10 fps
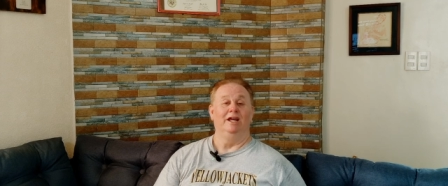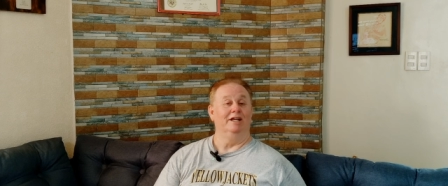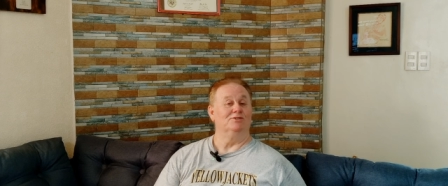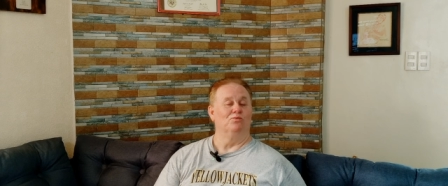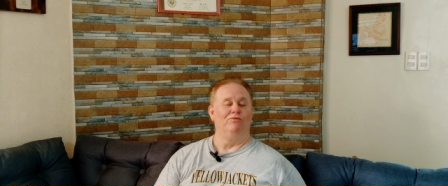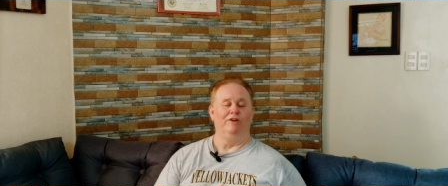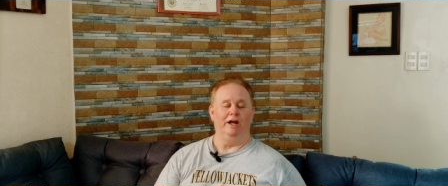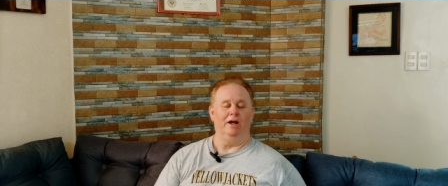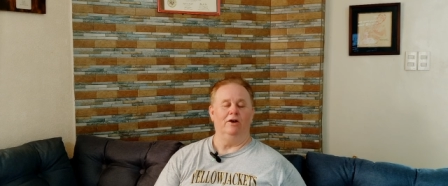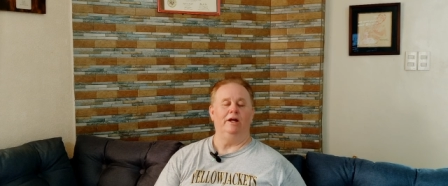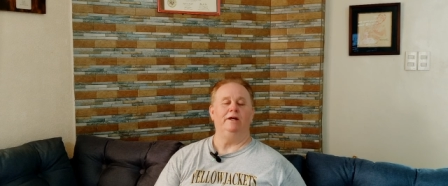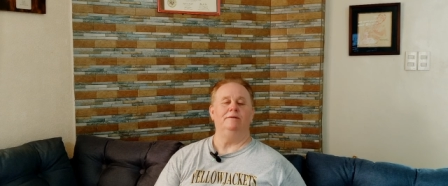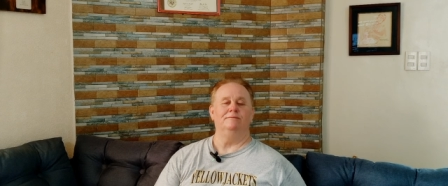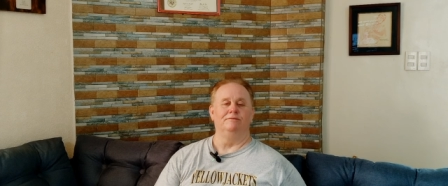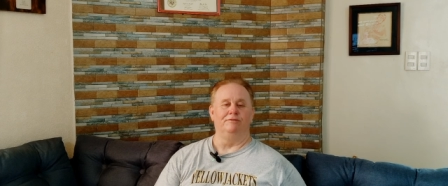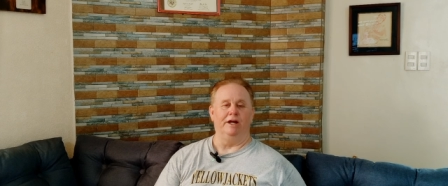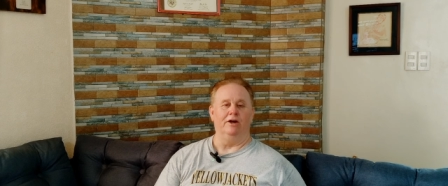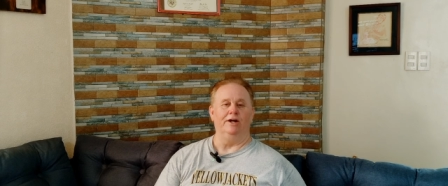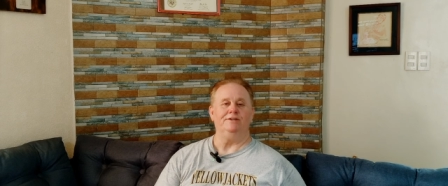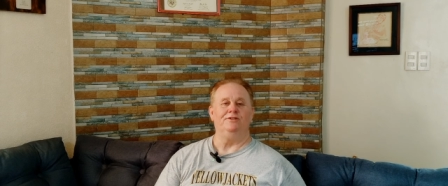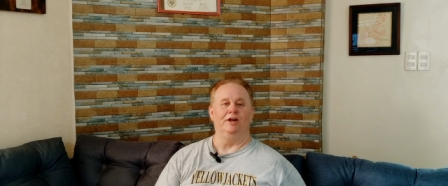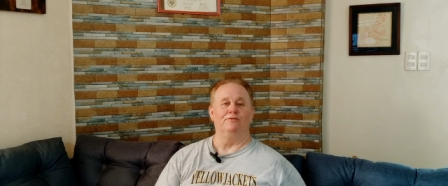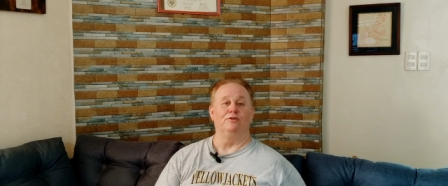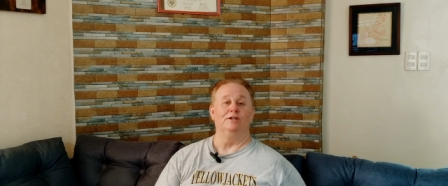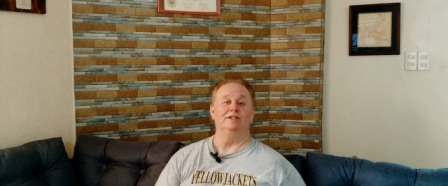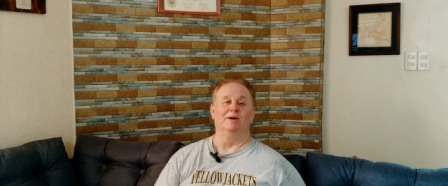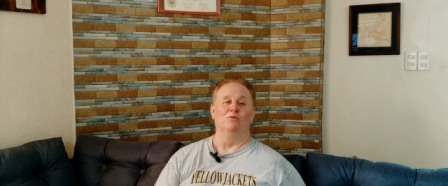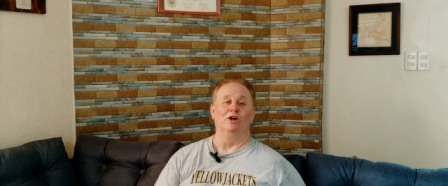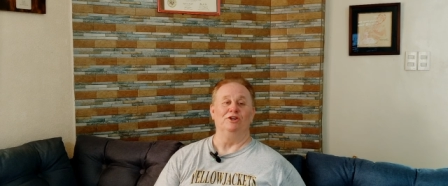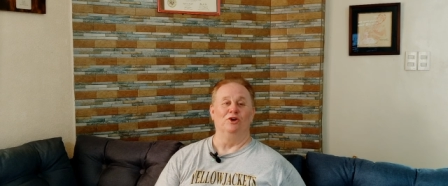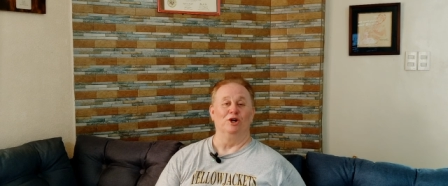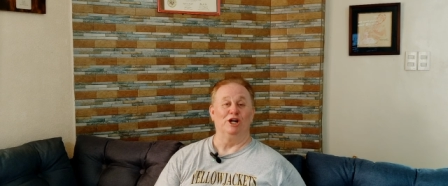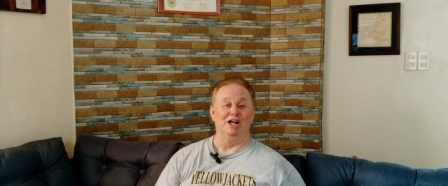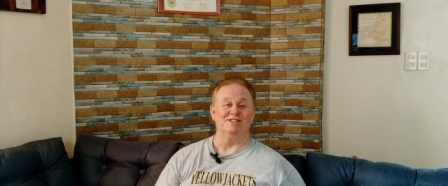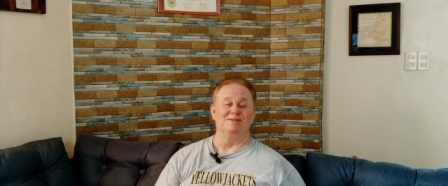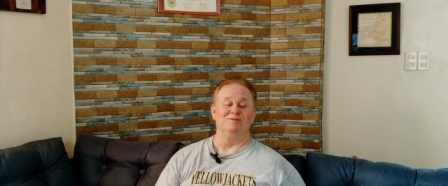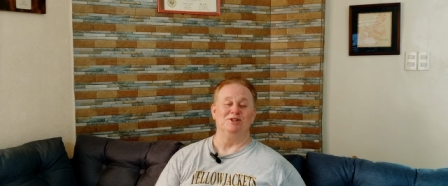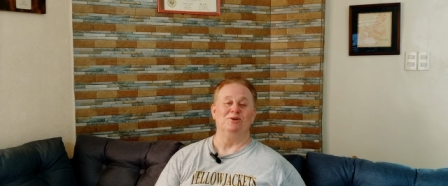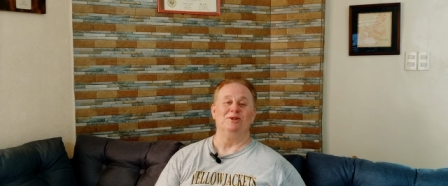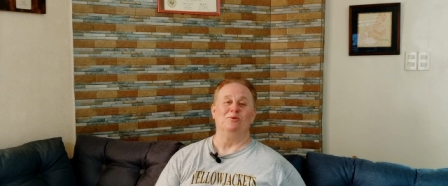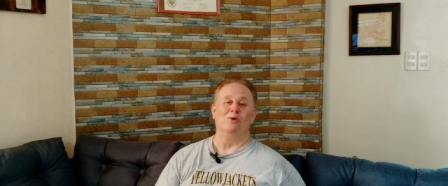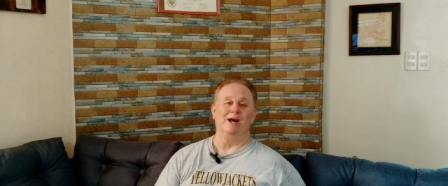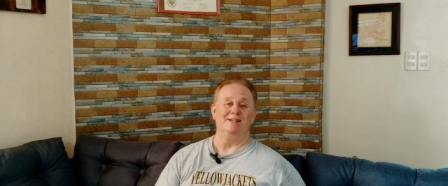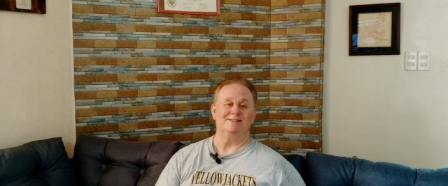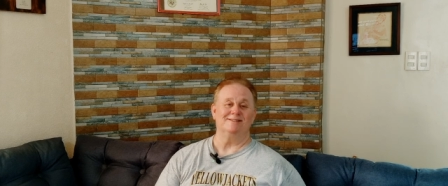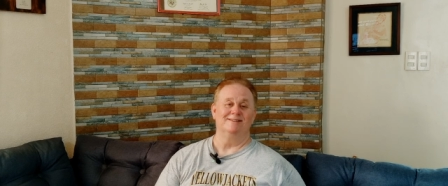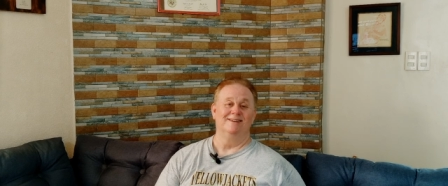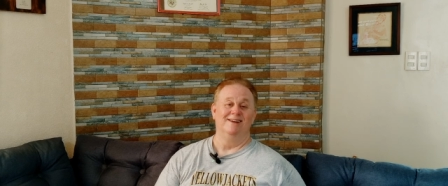It's very, very different than what you're accustomed to in the West.